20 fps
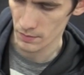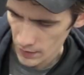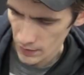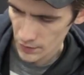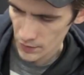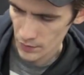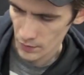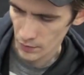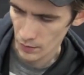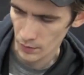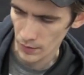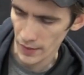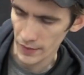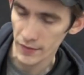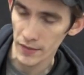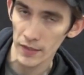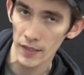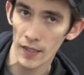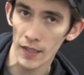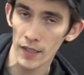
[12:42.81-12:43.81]
So at
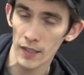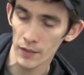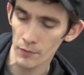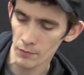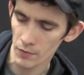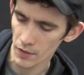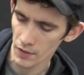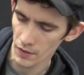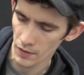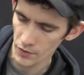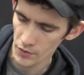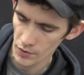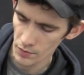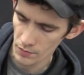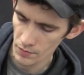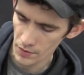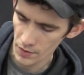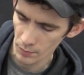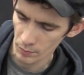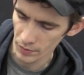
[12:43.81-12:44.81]
the end, we're gonna
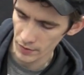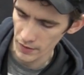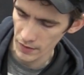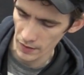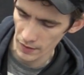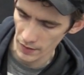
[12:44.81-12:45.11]
choose complete